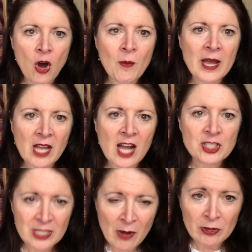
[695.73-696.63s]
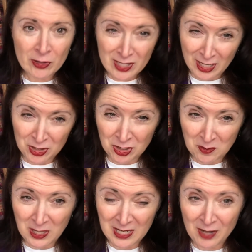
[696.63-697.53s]
oh my gosh, now it looks like it
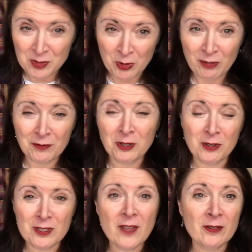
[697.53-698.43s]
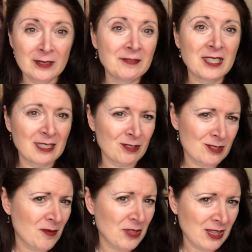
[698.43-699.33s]
should be in House Beautiful or Southern
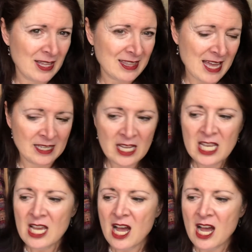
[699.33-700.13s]
Living or something like that.